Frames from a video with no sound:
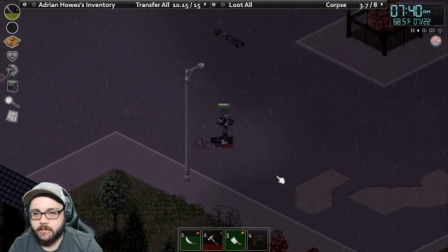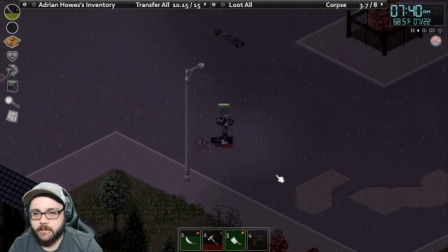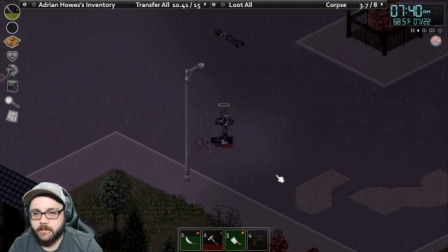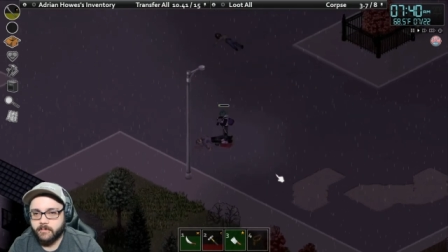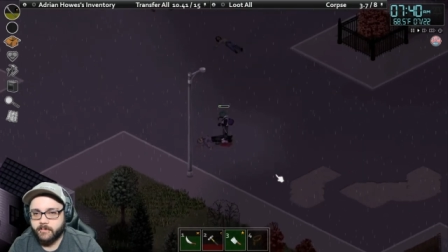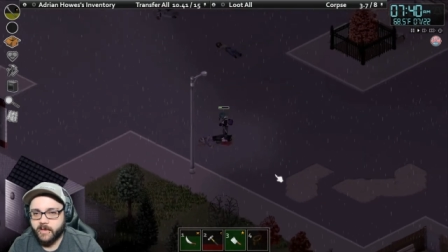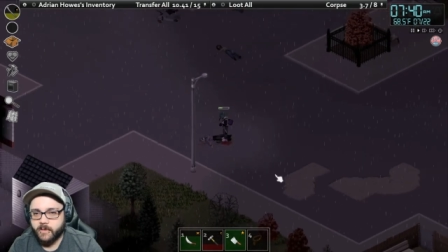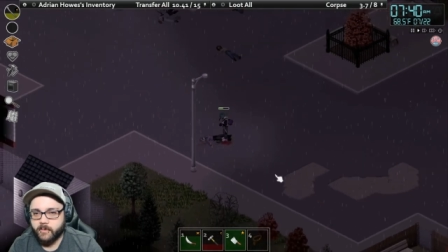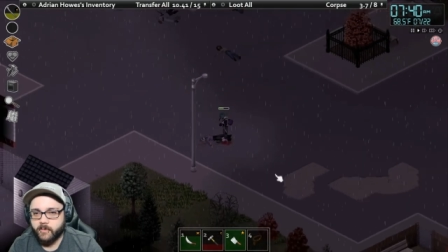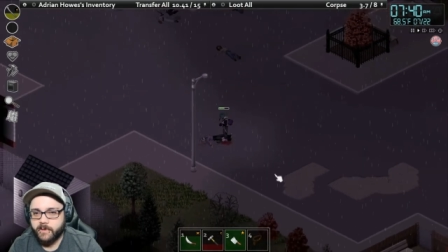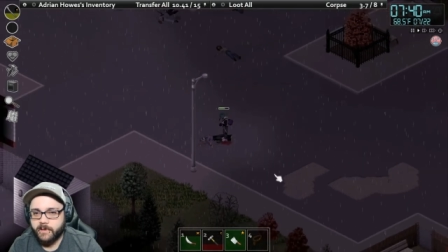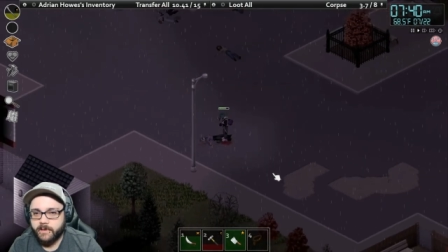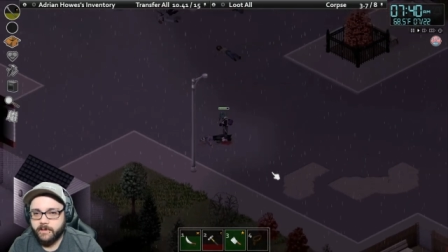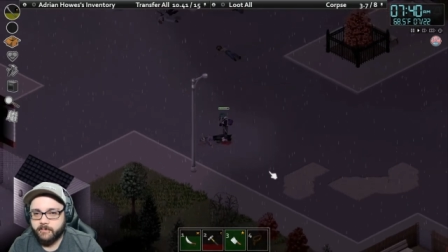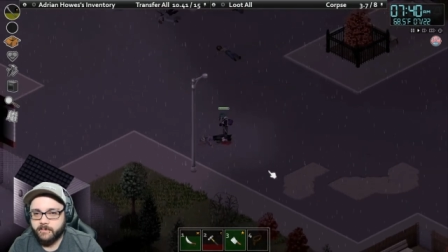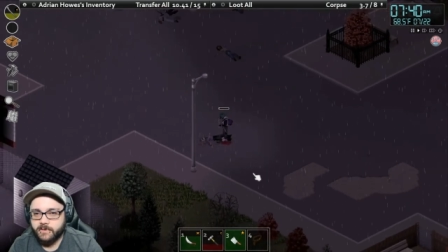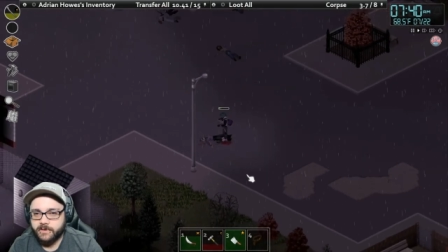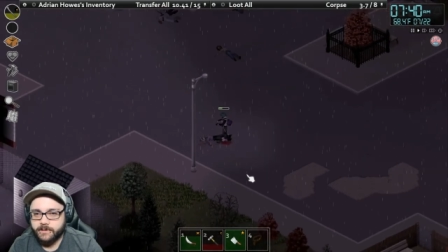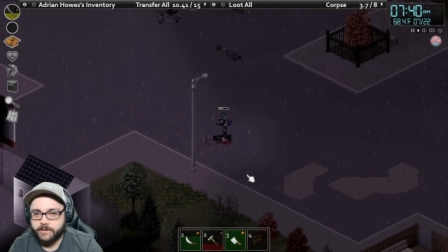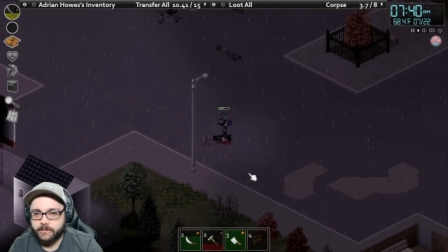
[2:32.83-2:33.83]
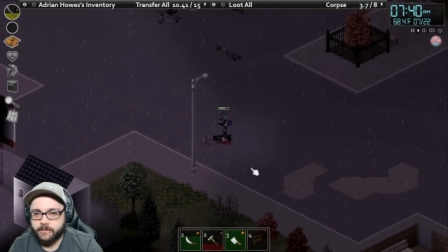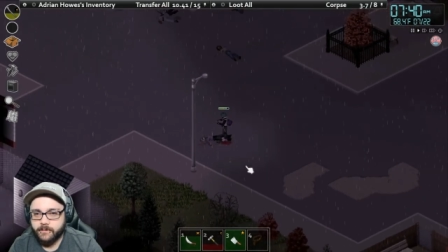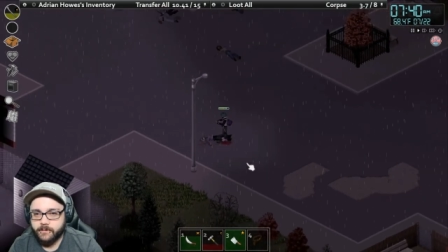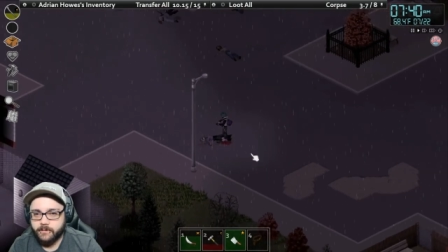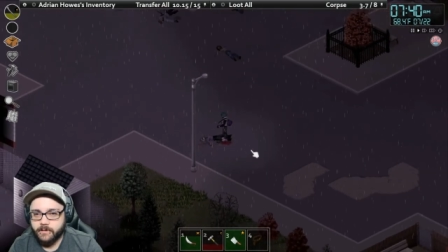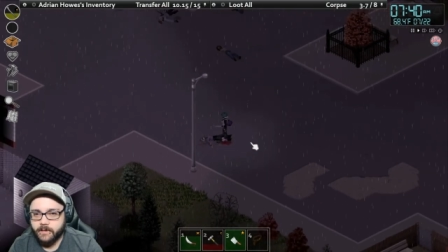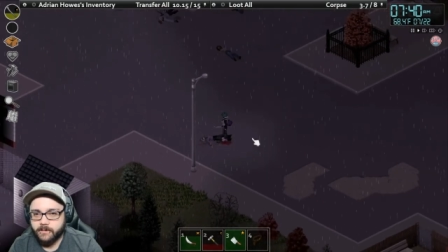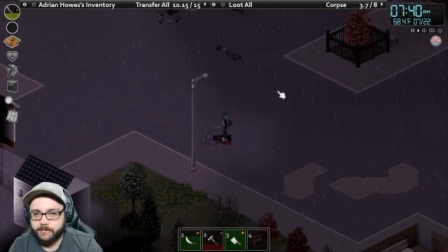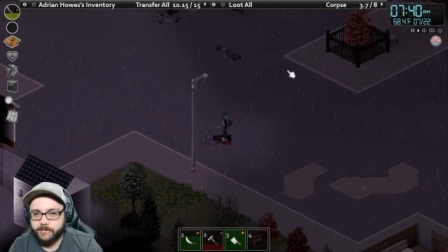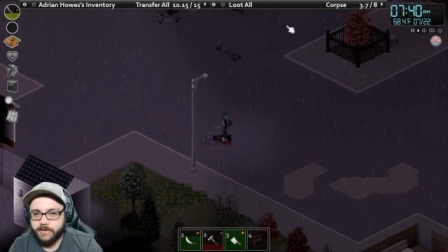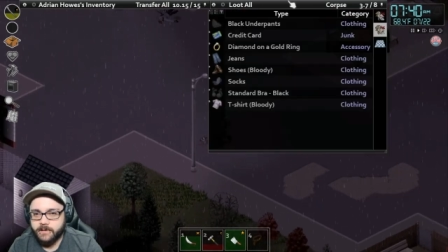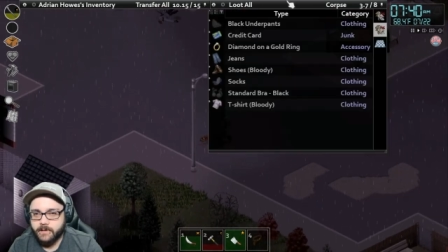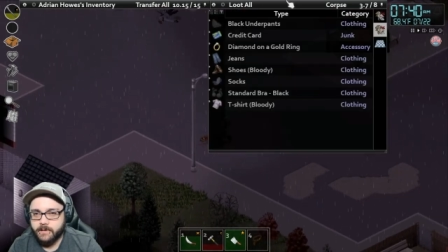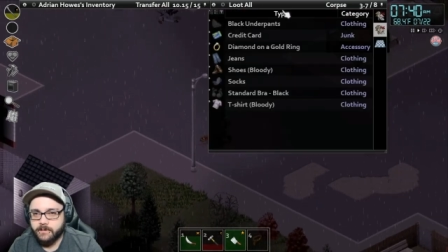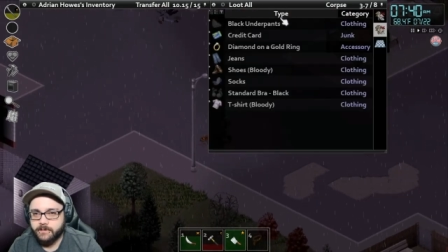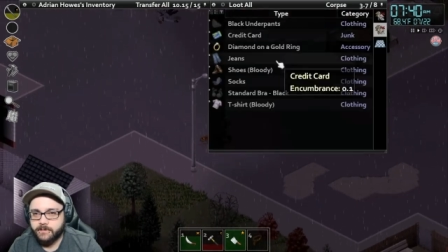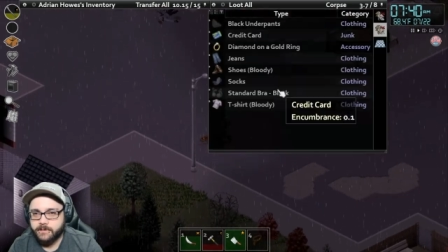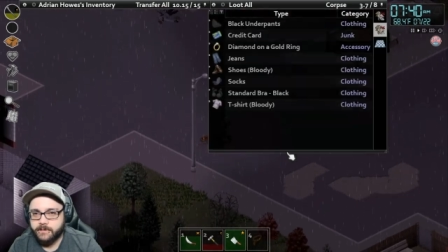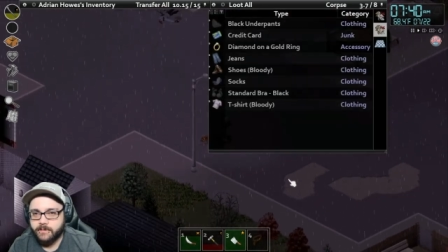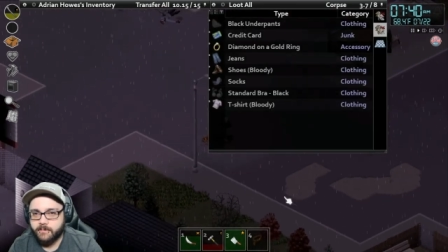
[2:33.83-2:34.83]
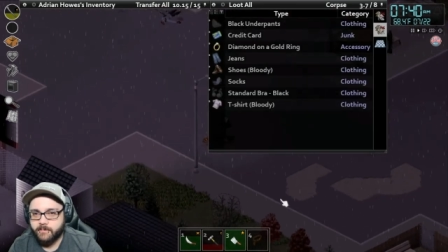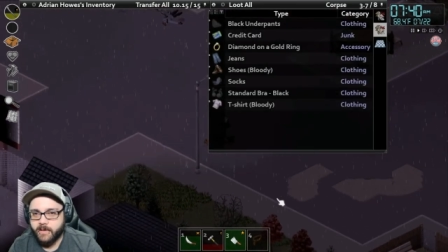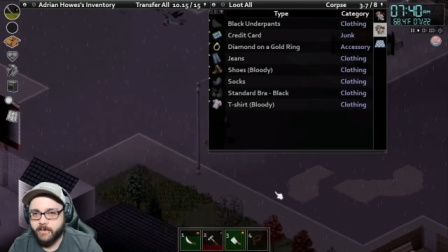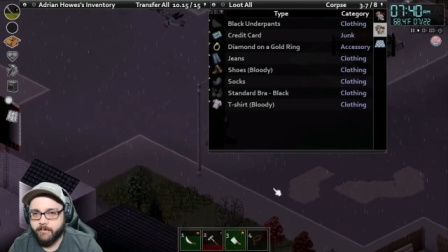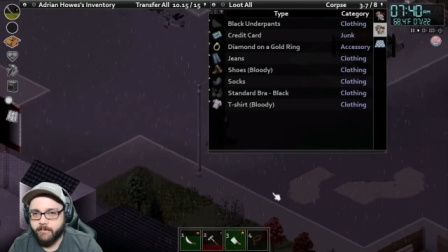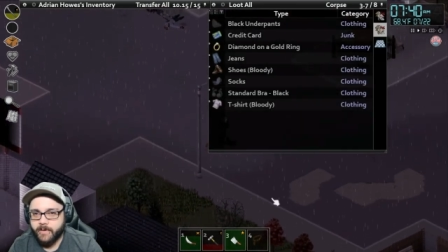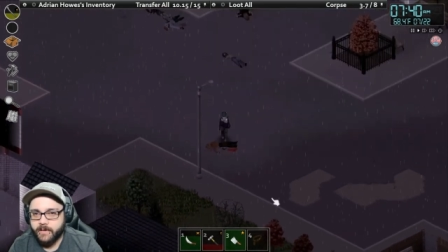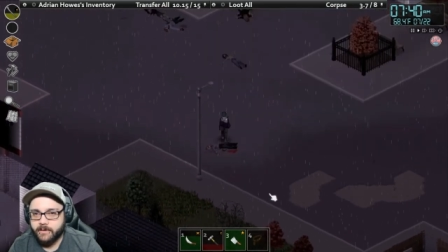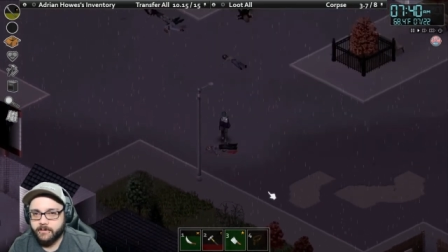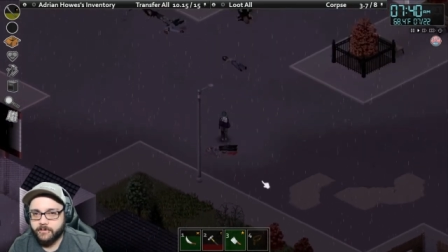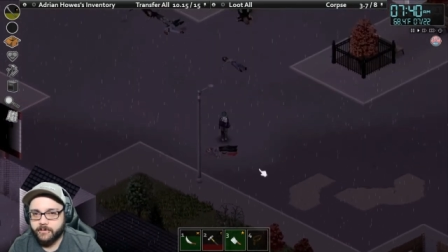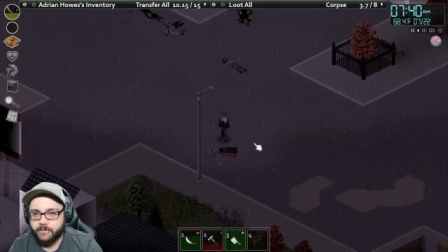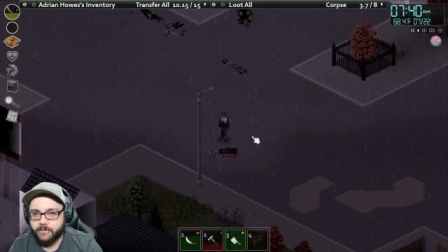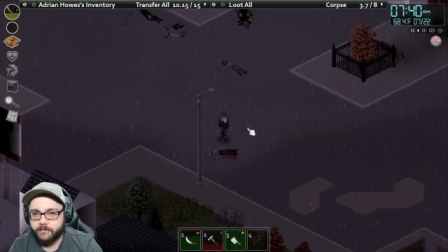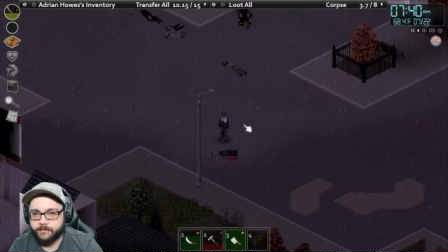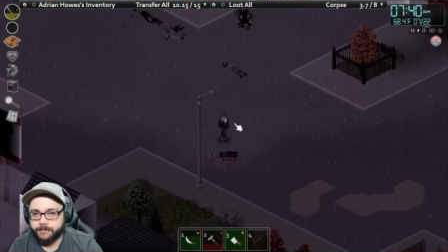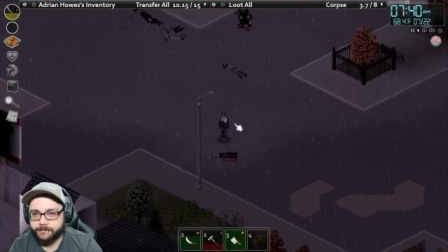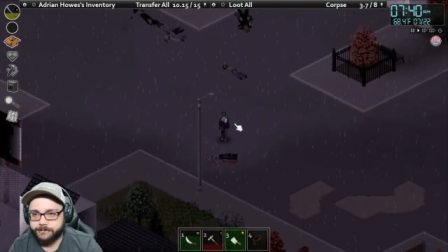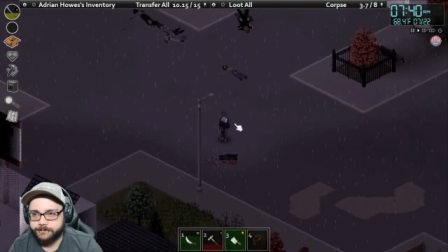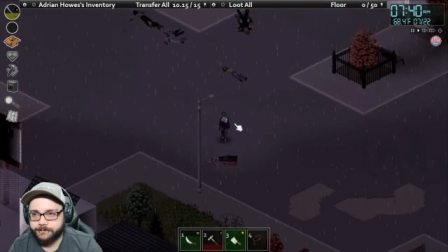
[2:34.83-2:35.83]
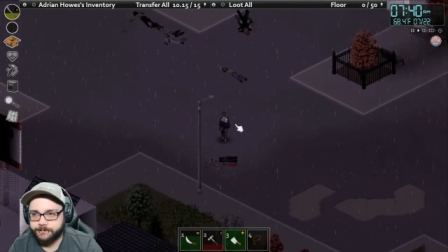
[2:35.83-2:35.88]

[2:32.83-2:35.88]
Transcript: all my reading material upstairs into my bedroom.